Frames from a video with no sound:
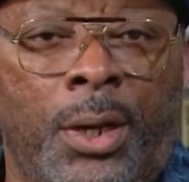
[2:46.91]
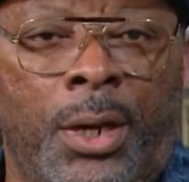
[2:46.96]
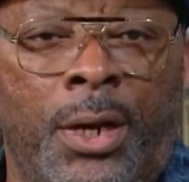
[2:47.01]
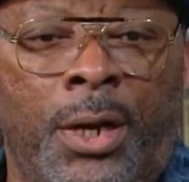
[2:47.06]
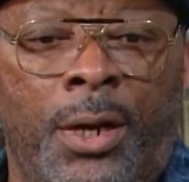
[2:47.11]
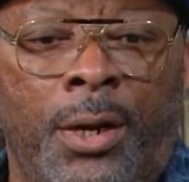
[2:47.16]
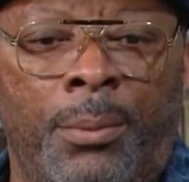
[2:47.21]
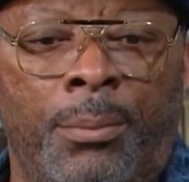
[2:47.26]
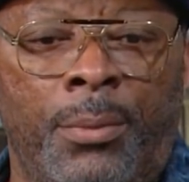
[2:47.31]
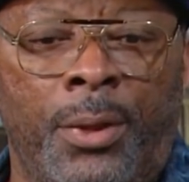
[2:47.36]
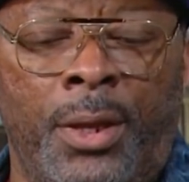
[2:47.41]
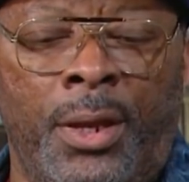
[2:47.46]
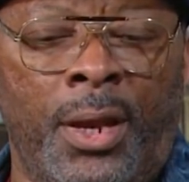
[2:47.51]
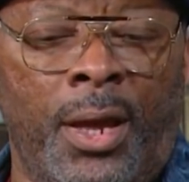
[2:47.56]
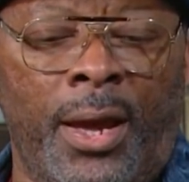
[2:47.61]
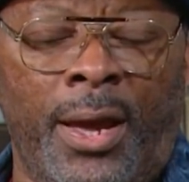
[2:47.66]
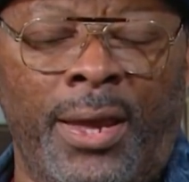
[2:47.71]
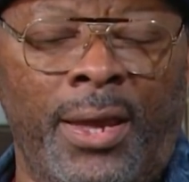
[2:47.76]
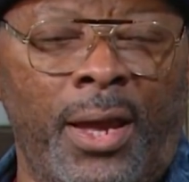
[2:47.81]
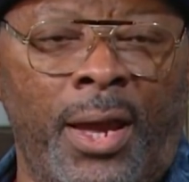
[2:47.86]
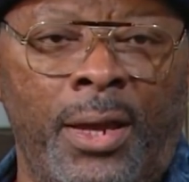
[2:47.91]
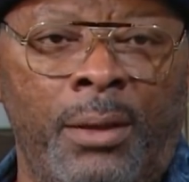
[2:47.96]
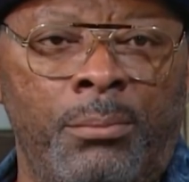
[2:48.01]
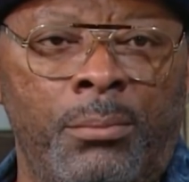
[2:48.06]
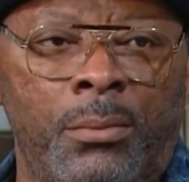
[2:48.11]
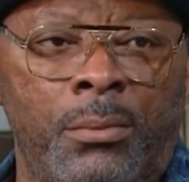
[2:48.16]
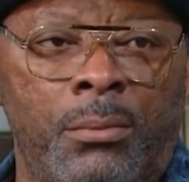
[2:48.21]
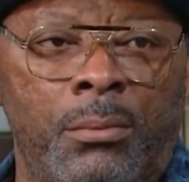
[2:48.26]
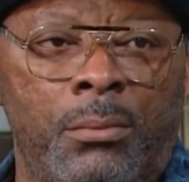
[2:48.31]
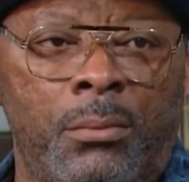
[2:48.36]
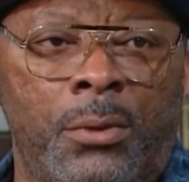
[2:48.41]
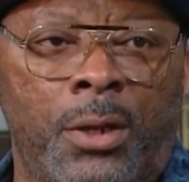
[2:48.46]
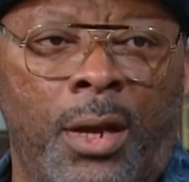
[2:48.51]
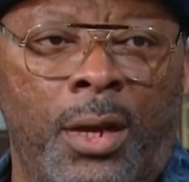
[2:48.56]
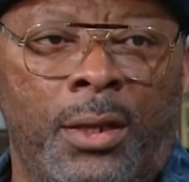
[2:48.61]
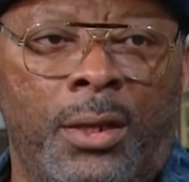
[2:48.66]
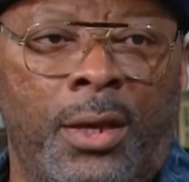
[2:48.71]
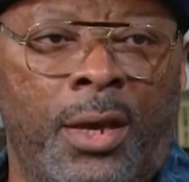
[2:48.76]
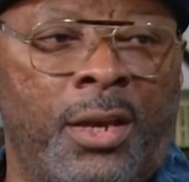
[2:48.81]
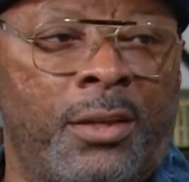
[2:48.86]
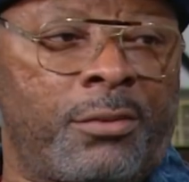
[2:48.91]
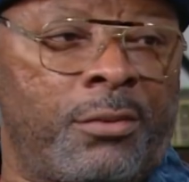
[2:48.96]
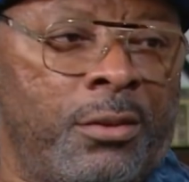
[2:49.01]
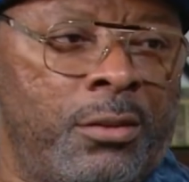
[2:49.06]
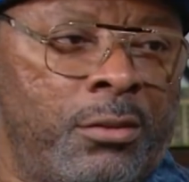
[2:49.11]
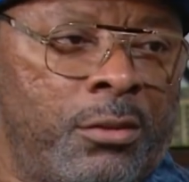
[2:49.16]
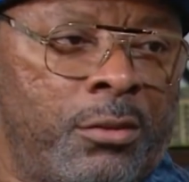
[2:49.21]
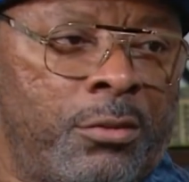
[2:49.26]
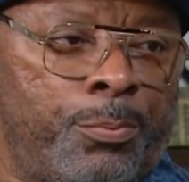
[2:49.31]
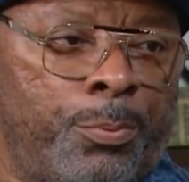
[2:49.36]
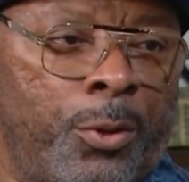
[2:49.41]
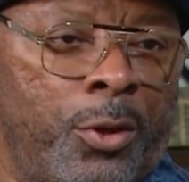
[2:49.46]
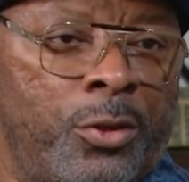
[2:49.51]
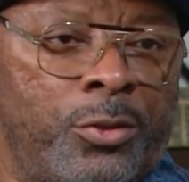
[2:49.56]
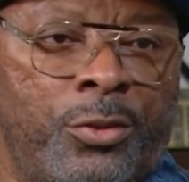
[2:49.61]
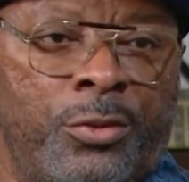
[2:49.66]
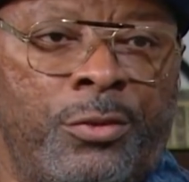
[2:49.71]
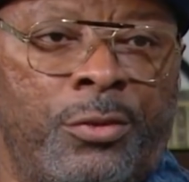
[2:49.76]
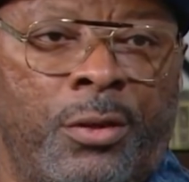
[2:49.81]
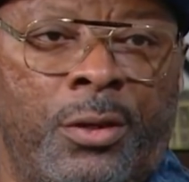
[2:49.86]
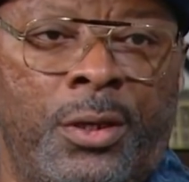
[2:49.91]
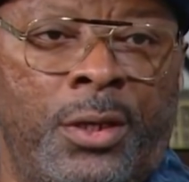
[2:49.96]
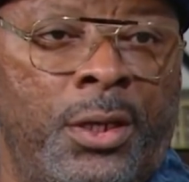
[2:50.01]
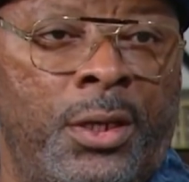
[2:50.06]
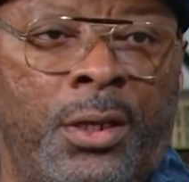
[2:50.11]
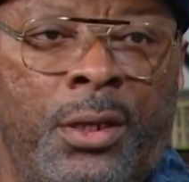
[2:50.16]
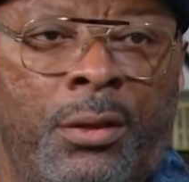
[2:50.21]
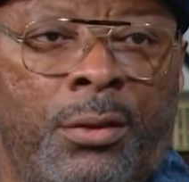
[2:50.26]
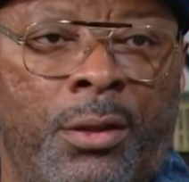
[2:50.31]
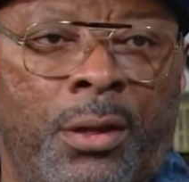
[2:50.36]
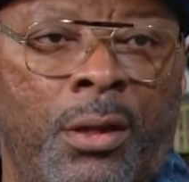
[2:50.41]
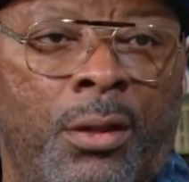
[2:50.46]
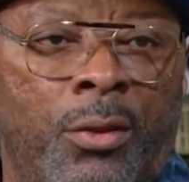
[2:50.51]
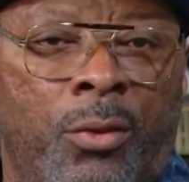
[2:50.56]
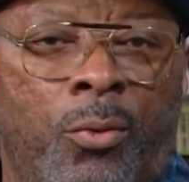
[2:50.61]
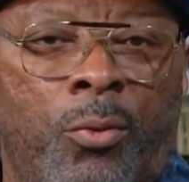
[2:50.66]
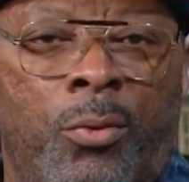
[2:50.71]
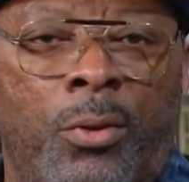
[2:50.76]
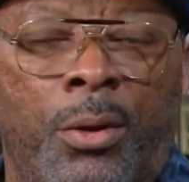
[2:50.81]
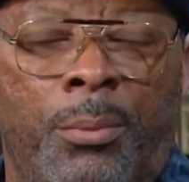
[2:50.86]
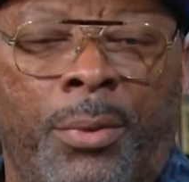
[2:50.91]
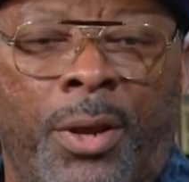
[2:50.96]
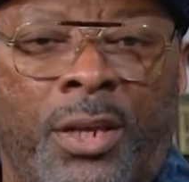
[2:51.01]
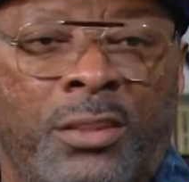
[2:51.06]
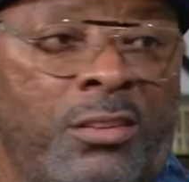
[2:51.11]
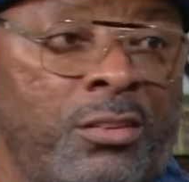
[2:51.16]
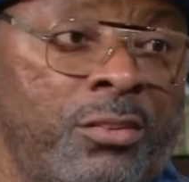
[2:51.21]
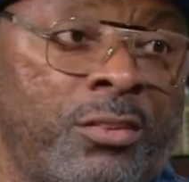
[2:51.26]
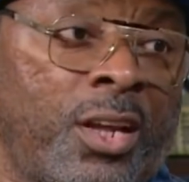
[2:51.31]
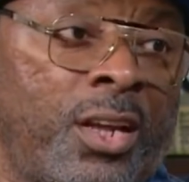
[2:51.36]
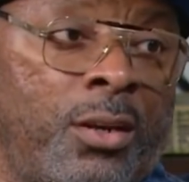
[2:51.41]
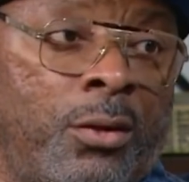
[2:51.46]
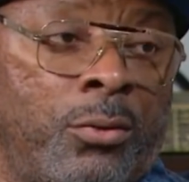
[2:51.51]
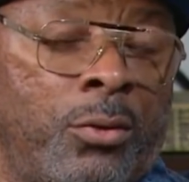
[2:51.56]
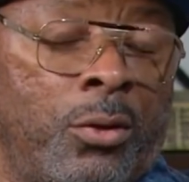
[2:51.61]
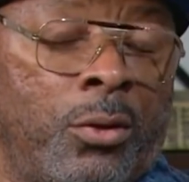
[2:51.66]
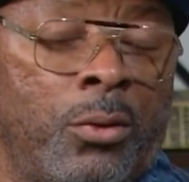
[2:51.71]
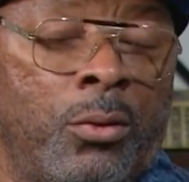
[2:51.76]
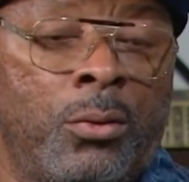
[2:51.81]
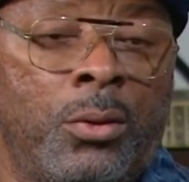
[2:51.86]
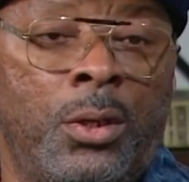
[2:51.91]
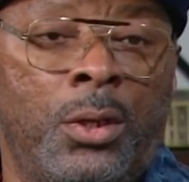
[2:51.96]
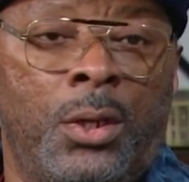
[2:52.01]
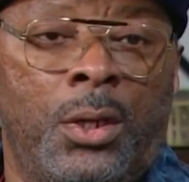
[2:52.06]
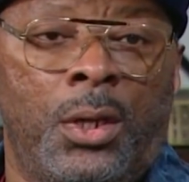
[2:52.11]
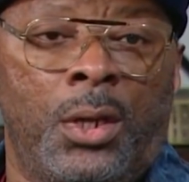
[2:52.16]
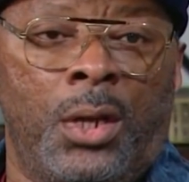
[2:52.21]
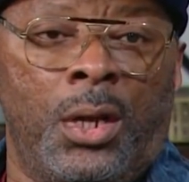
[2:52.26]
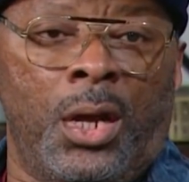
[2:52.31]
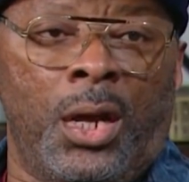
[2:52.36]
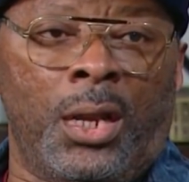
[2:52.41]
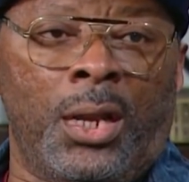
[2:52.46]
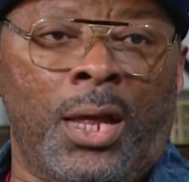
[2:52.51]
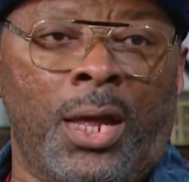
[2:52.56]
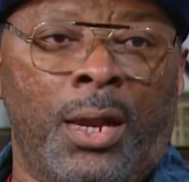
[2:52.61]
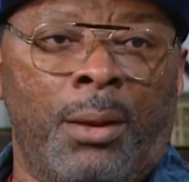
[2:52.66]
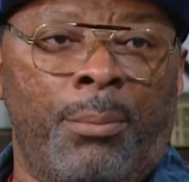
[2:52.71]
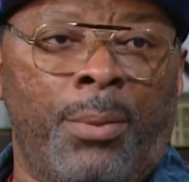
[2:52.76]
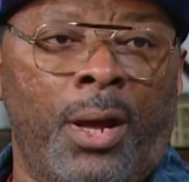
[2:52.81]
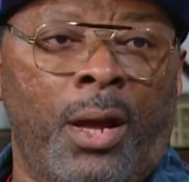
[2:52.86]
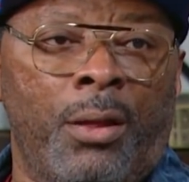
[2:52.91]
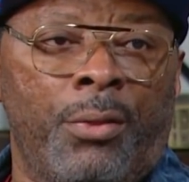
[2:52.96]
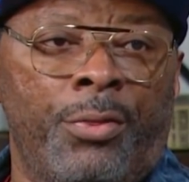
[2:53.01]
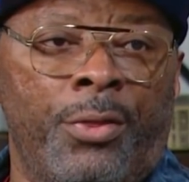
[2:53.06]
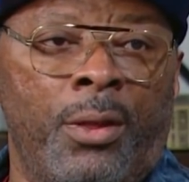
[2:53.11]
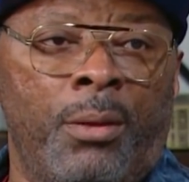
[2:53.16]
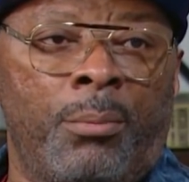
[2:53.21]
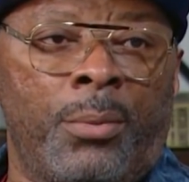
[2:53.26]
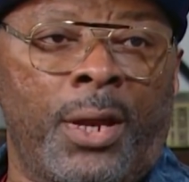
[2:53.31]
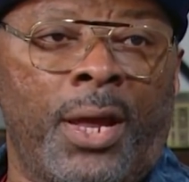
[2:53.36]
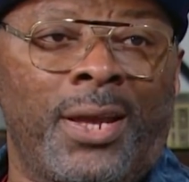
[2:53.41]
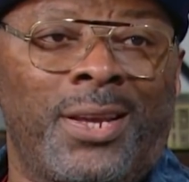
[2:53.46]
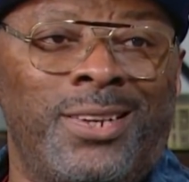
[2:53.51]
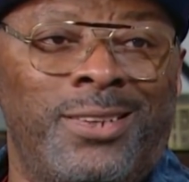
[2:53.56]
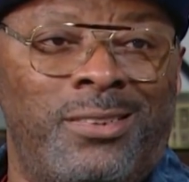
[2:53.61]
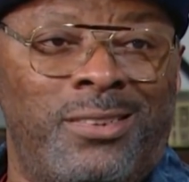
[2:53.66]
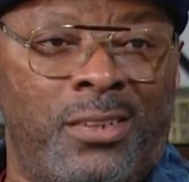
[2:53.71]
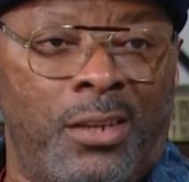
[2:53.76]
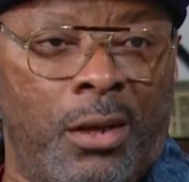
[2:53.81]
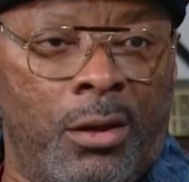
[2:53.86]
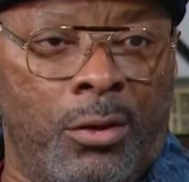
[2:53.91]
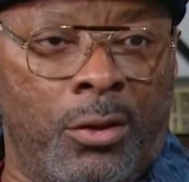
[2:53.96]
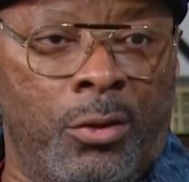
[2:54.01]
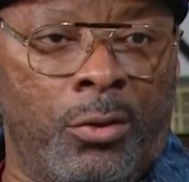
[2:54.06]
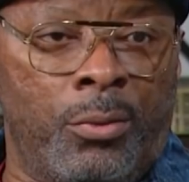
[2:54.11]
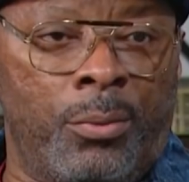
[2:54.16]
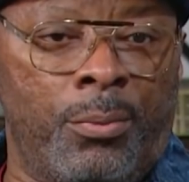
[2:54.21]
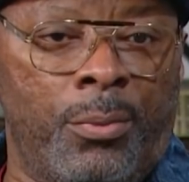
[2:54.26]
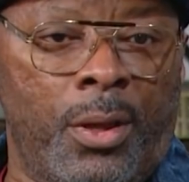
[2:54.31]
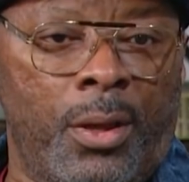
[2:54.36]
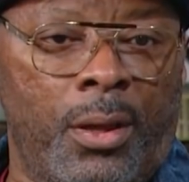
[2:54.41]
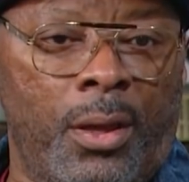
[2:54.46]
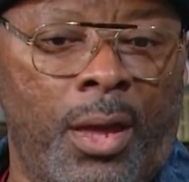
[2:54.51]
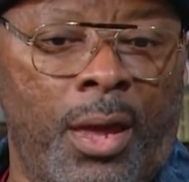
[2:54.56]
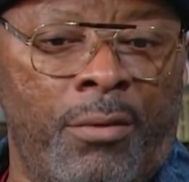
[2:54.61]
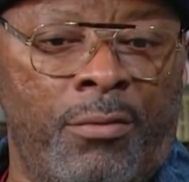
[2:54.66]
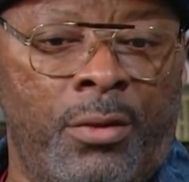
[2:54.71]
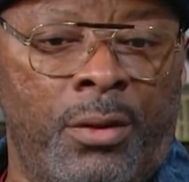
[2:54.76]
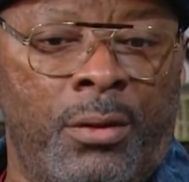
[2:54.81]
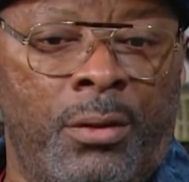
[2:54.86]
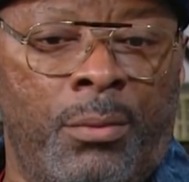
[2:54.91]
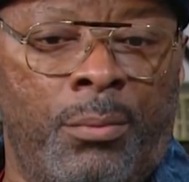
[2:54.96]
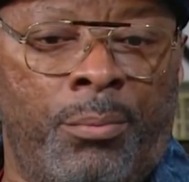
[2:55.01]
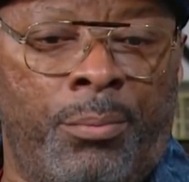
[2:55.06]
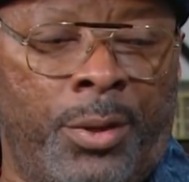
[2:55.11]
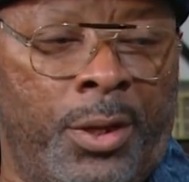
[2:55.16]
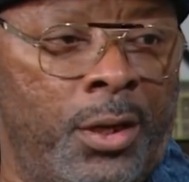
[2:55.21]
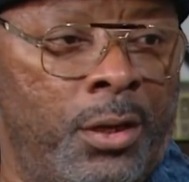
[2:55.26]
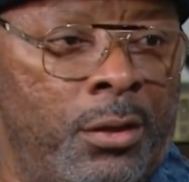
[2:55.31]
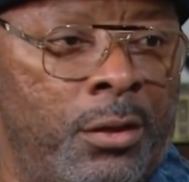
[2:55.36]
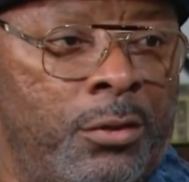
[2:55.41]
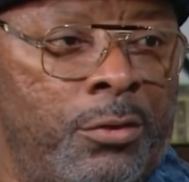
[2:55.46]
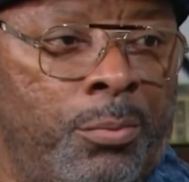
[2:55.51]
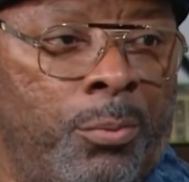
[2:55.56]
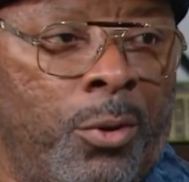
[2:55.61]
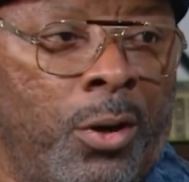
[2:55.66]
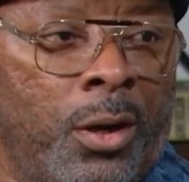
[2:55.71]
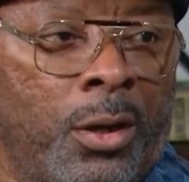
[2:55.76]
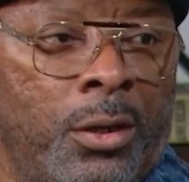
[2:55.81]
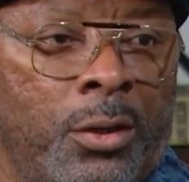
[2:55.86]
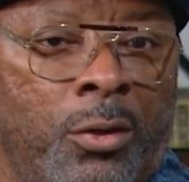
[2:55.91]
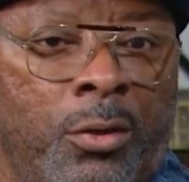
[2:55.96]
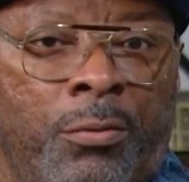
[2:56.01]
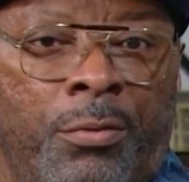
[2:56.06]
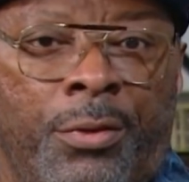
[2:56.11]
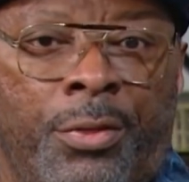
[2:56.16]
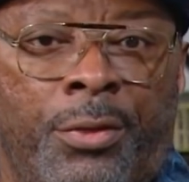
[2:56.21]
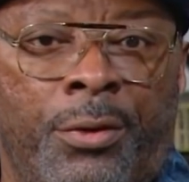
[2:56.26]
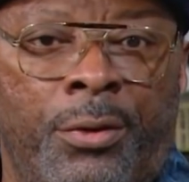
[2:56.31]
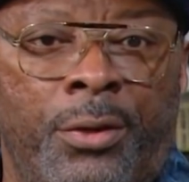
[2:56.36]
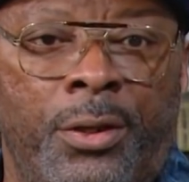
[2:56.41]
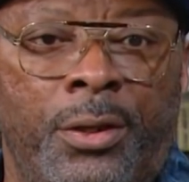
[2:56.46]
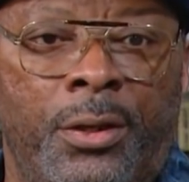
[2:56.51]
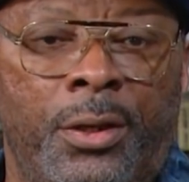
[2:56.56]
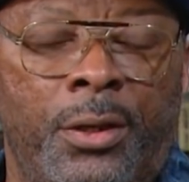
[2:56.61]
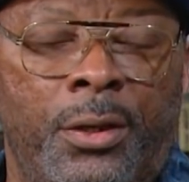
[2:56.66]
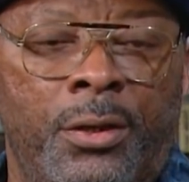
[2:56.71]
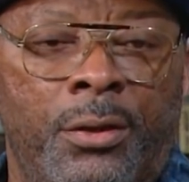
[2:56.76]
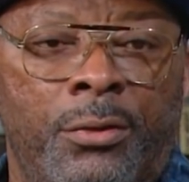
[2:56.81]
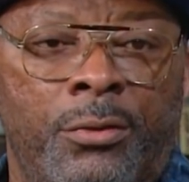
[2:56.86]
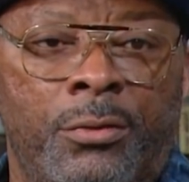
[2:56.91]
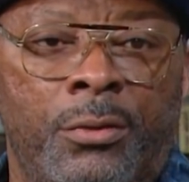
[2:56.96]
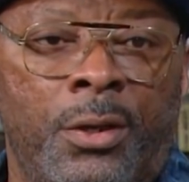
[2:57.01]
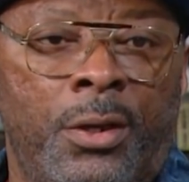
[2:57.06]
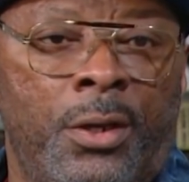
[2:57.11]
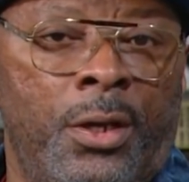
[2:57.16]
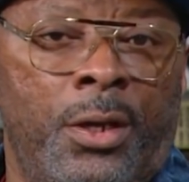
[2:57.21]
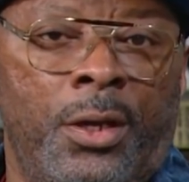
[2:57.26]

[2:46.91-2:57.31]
Um, and I, I'm not casting dispersions on any of the other quarterbacks, because I don't know a lot about them, but I can tell you, having been in this market over thirty years,